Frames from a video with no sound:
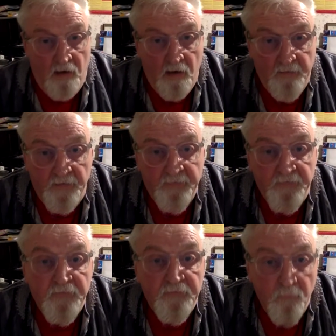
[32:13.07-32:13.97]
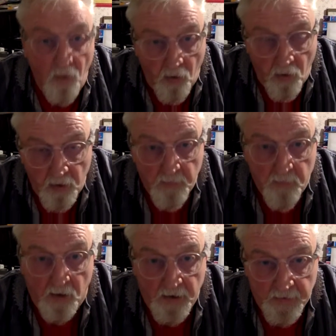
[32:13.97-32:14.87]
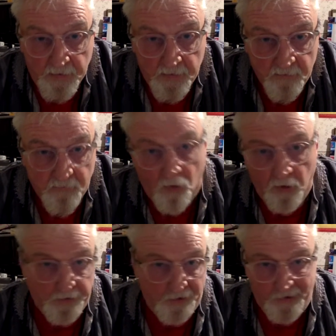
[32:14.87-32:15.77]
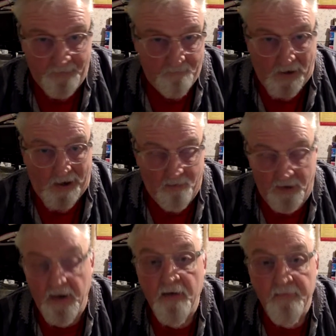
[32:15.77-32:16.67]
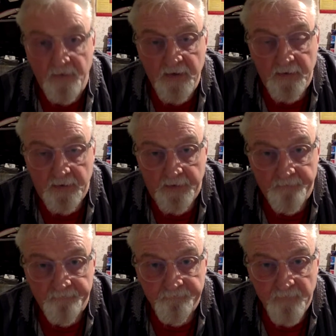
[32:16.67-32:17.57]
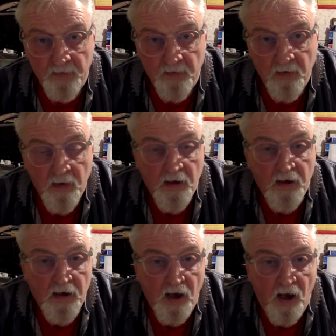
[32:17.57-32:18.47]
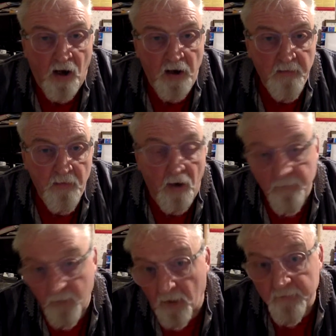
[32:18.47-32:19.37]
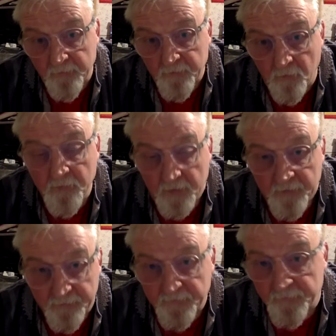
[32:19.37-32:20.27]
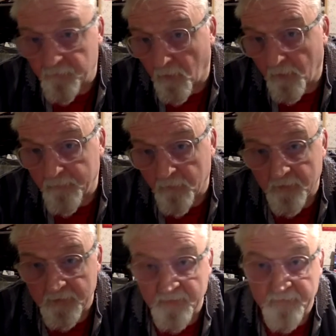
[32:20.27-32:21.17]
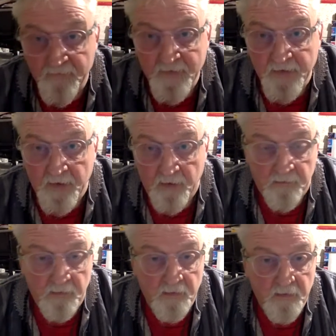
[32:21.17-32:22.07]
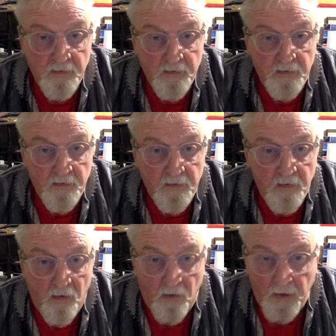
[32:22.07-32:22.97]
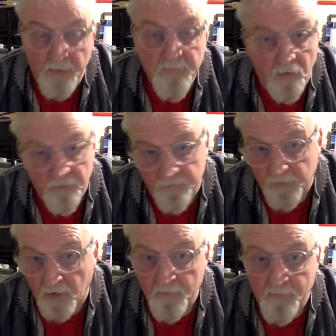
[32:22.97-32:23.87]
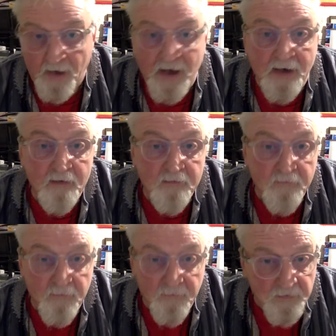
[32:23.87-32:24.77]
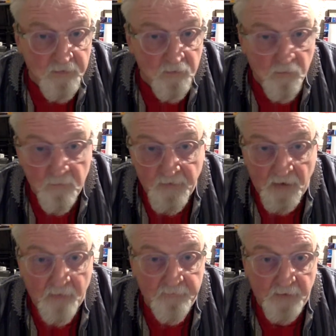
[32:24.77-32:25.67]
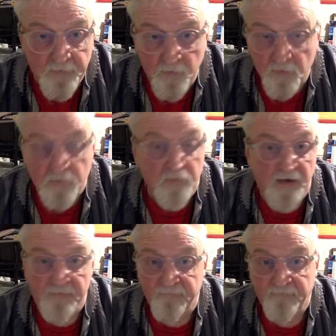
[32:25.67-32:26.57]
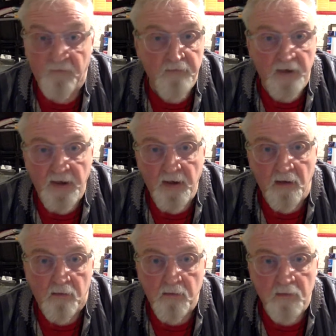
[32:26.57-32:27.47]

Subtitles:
This is my way. I did it my way of healing. I'm going to do this. This is why I'm doing this video. I am going to go back to the Findorn Foundation. I could get thrown out,